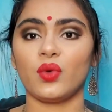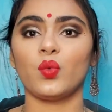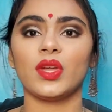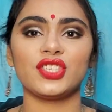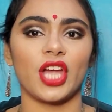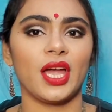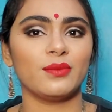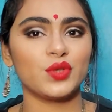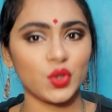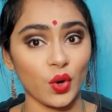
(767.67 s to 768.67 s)
which
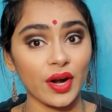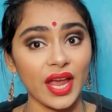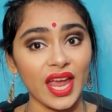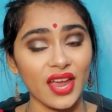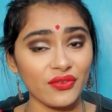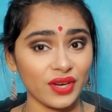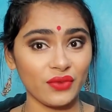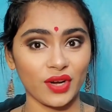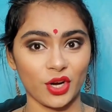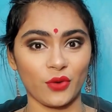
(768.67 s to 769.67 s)
I'm sure every
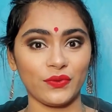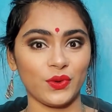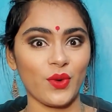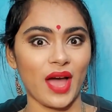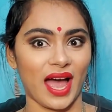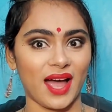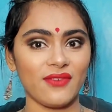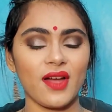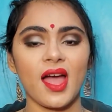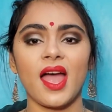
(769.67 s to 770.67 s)
one of you
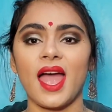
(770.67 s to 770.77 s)
have,